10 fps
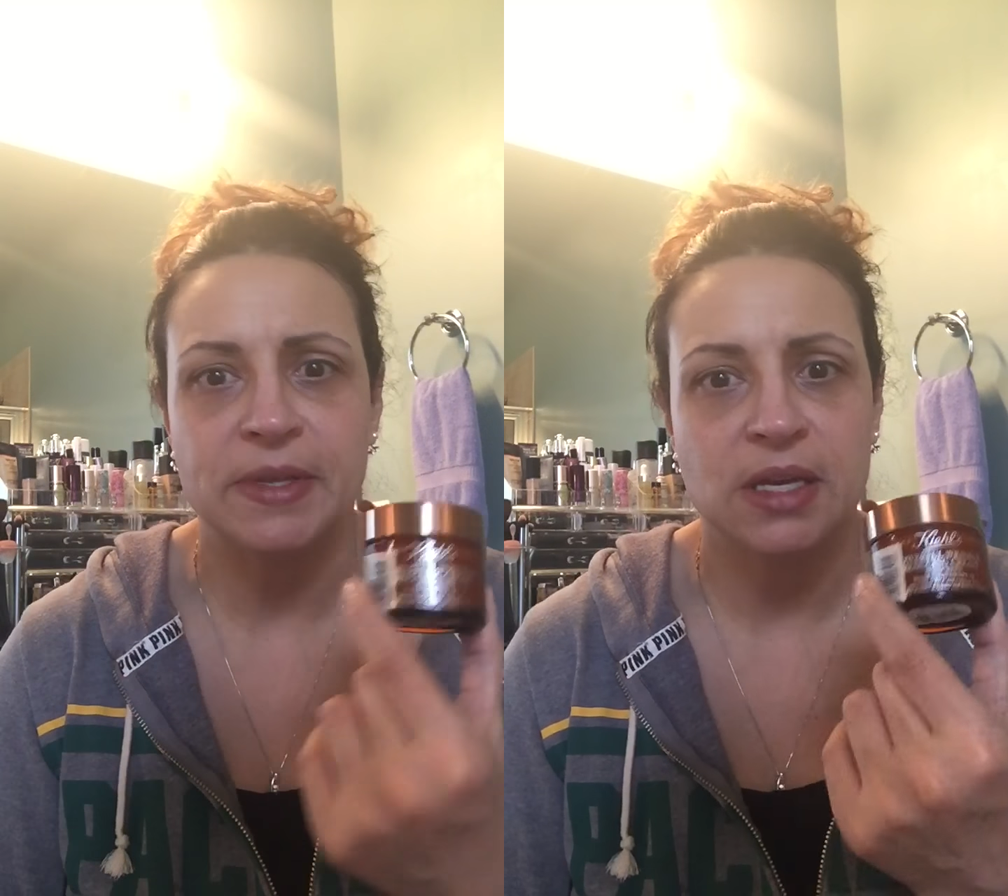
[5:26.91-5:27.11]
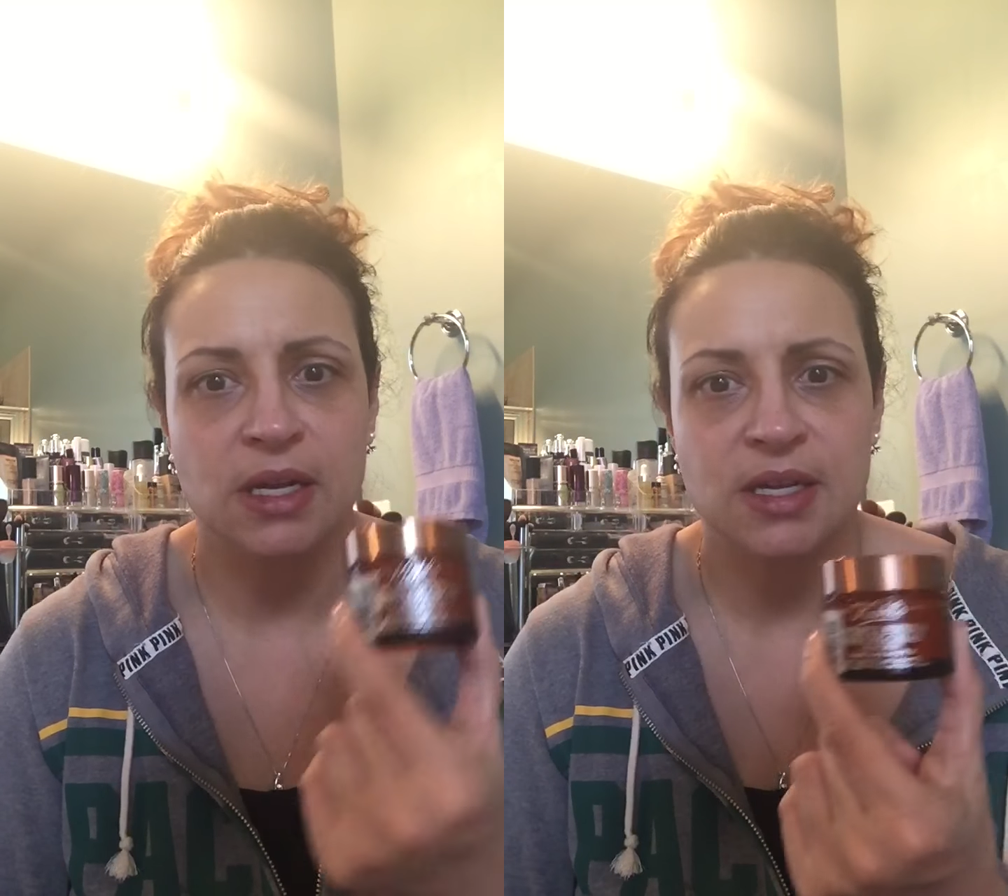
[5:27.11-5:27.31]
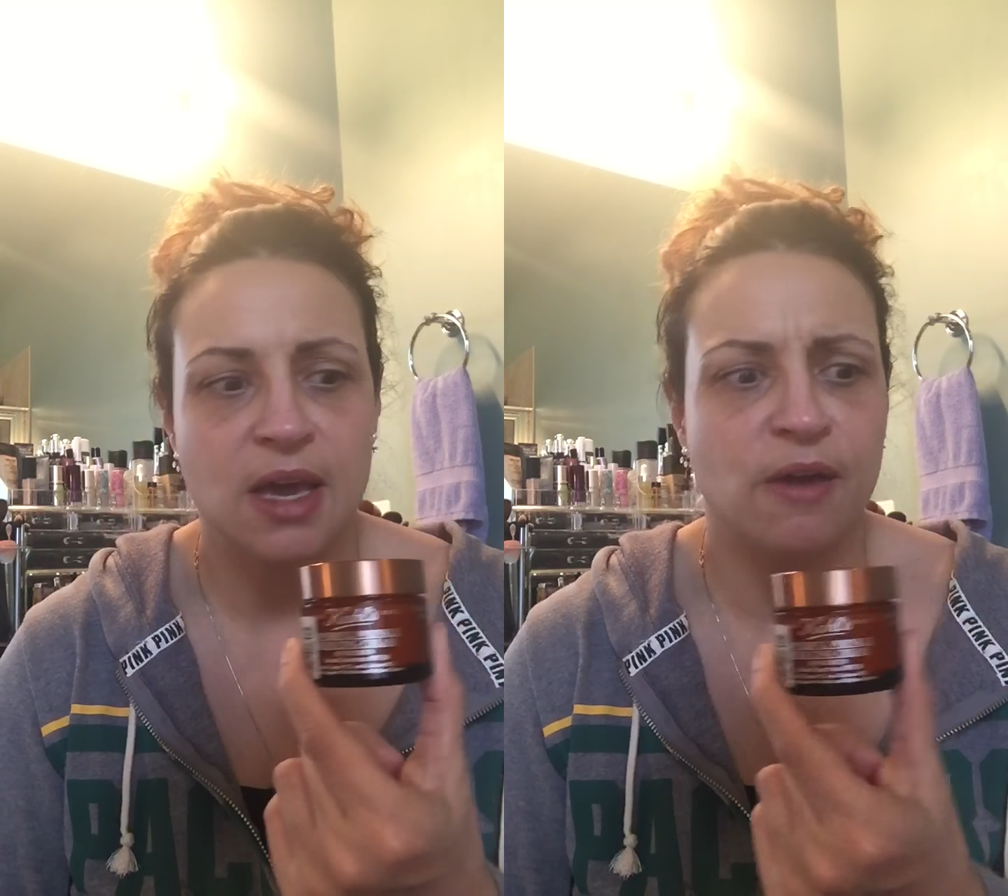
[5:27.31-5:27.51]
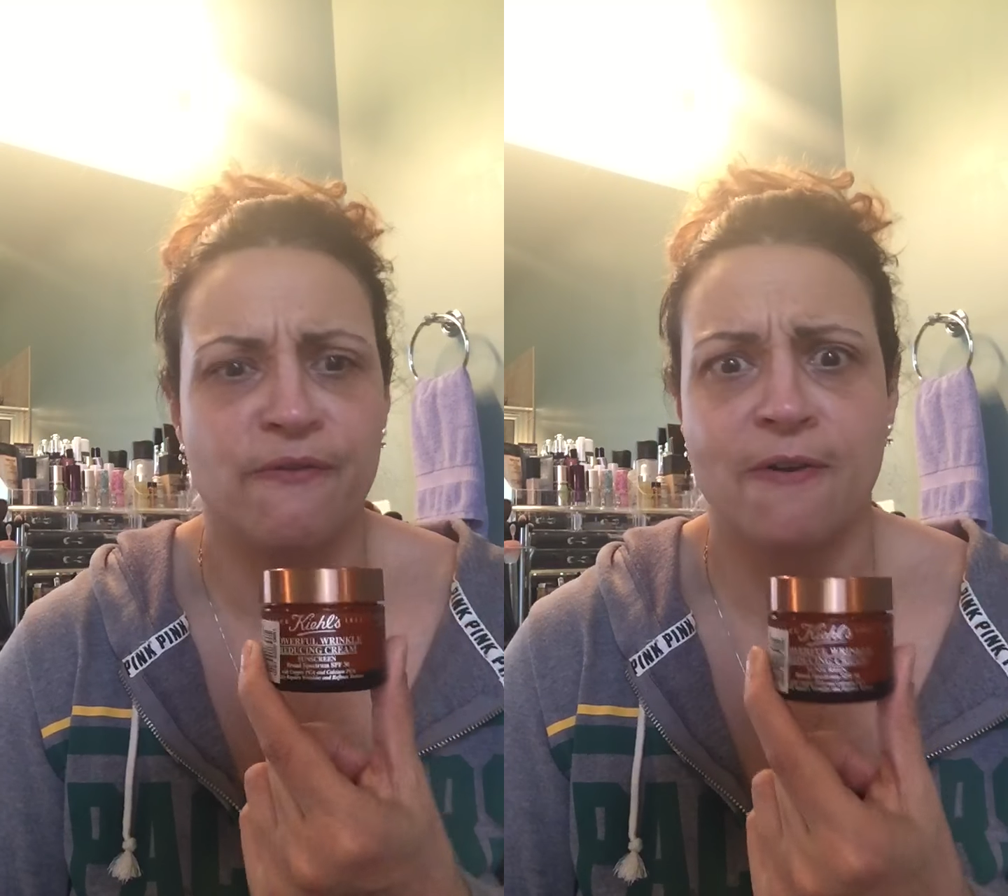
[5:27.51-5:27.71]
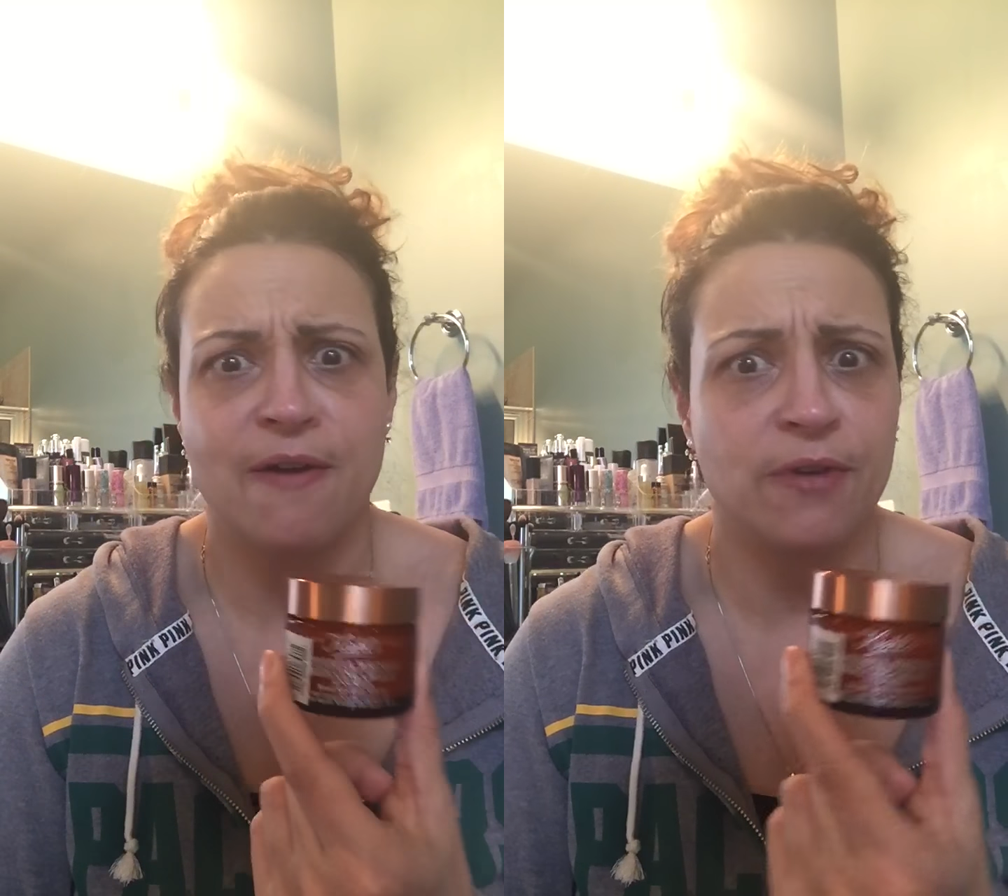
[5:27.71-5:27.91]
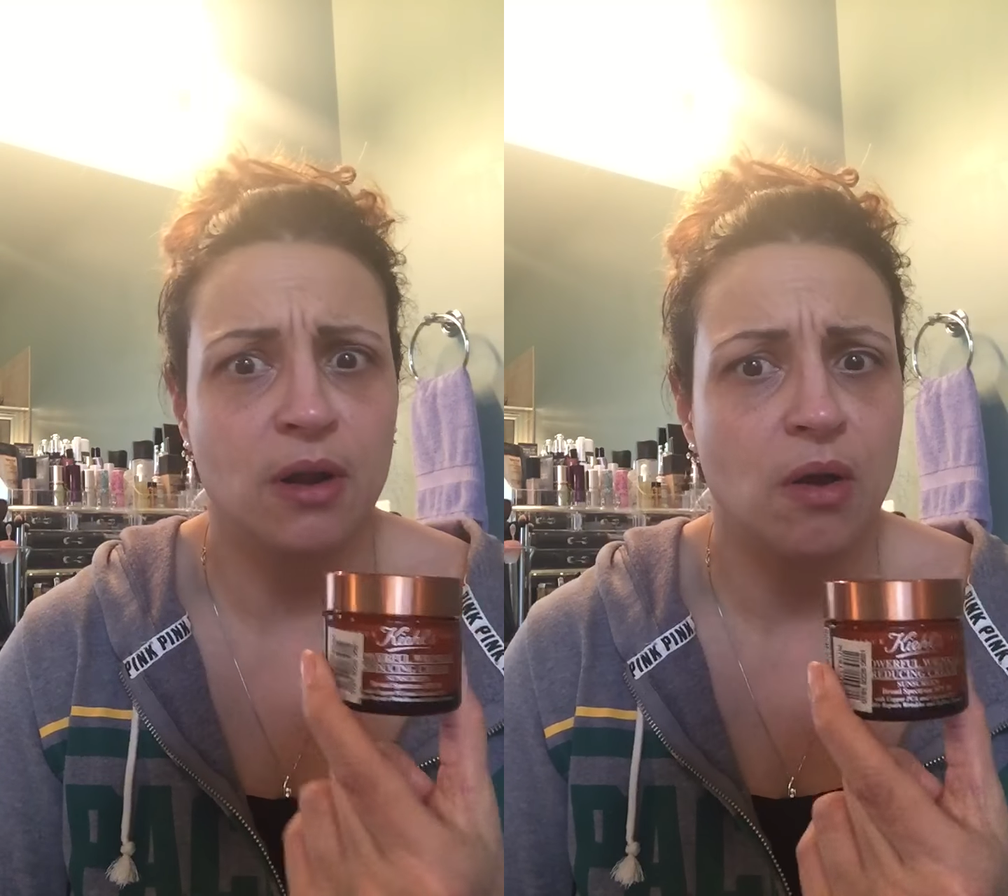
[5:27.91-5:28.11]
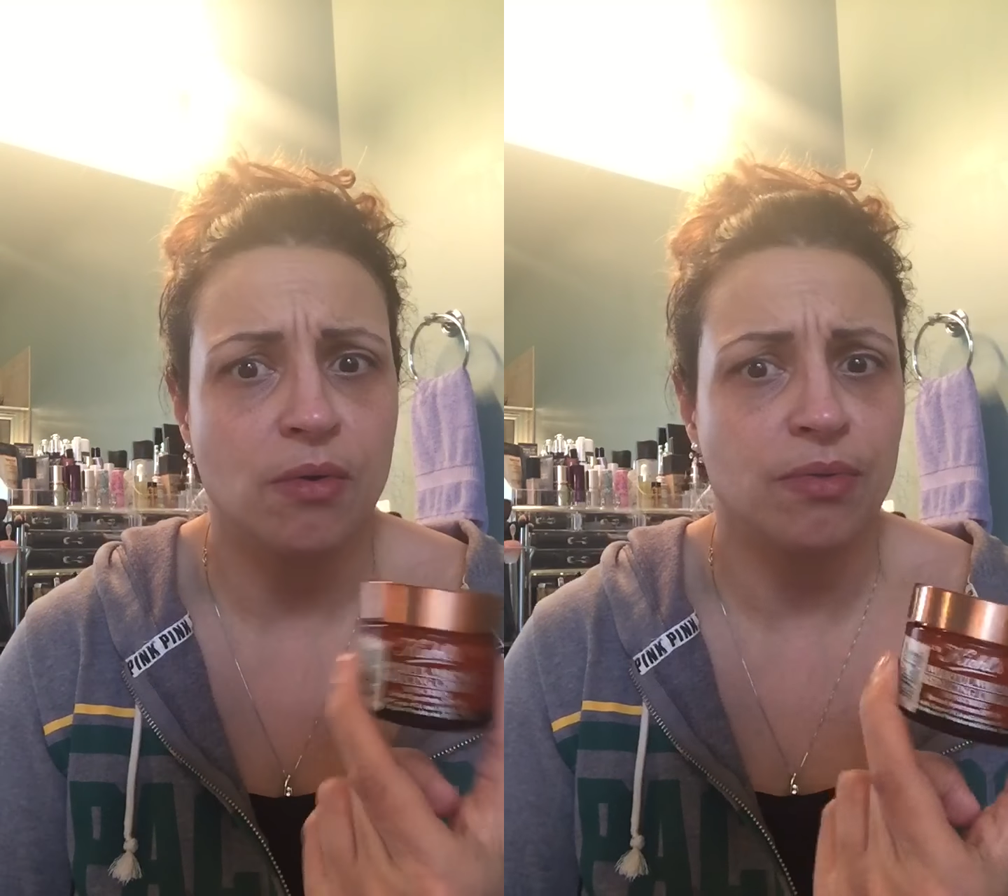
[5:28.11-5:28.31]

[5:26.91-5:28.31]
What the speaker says: It's going to take you forever to go